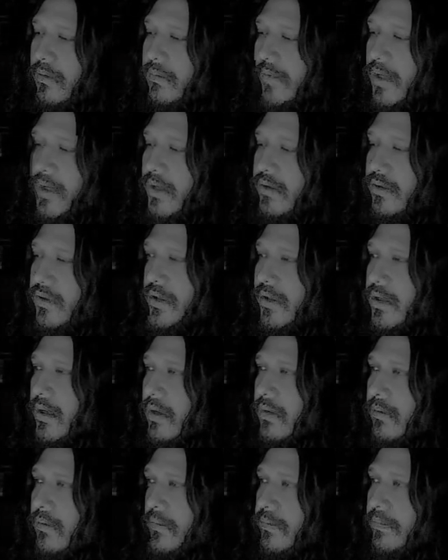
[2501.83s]

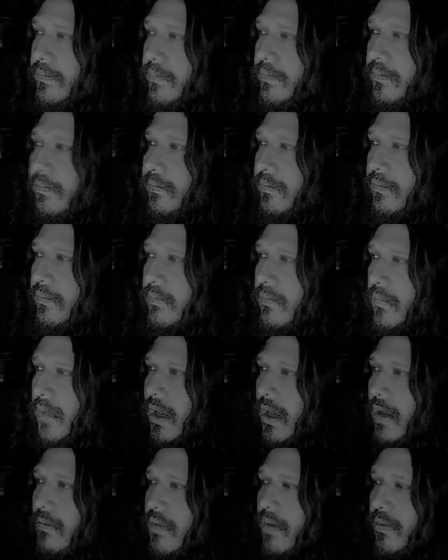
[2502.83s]
Interesting.
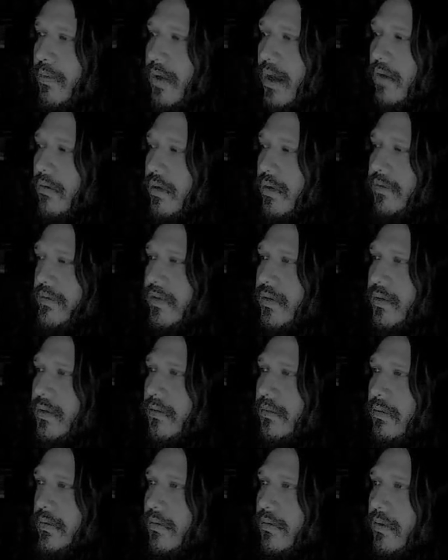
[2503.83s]
Yeah, maybe I would have too.
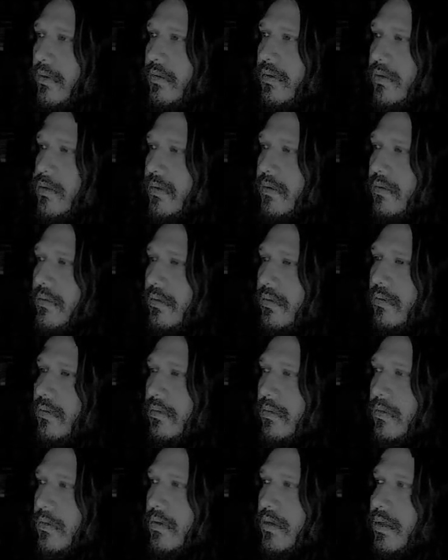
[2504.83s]
Who knows?
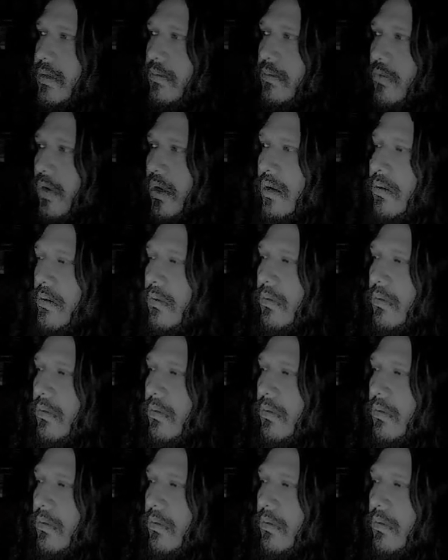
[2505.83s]
Some way.